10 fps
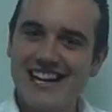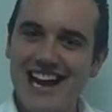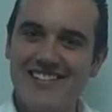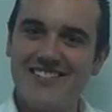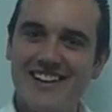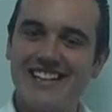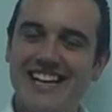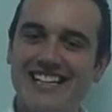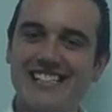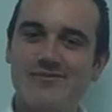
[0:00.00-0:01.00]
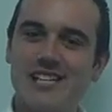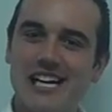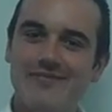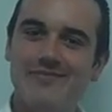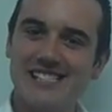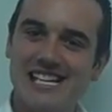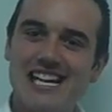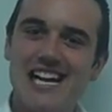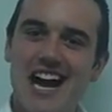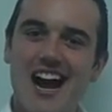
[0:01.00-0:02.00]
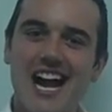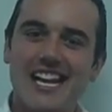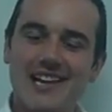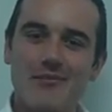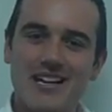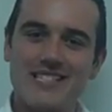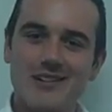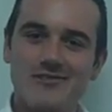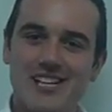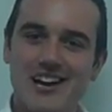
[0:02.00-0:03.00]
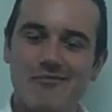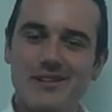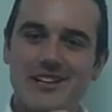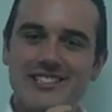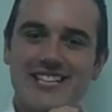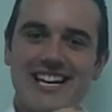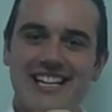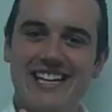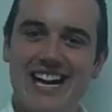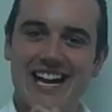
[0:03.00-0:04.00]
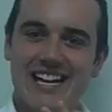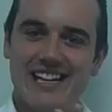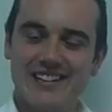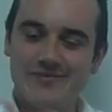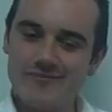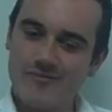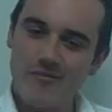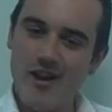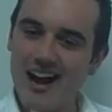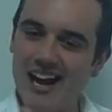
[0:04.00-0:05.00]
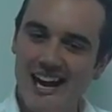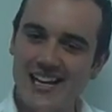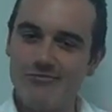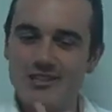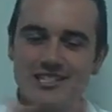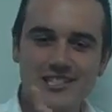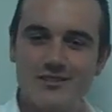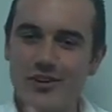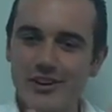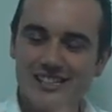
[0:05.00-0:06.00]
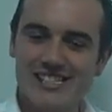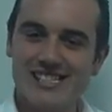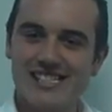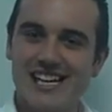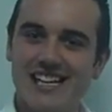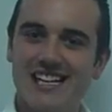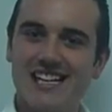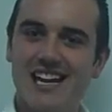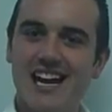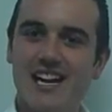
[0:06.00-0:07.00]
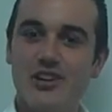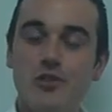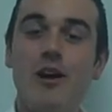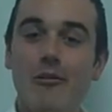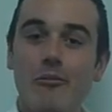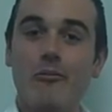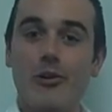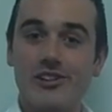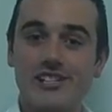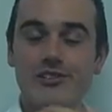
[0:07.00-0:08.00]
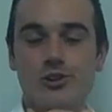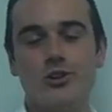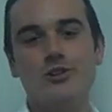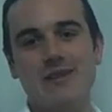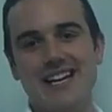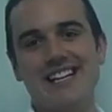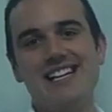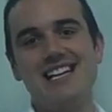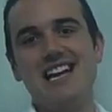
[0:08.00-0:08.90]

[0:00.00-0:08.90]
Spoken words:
I feel like sometimes I let myself down because I wasn't as focused as I knew I wanted or could be.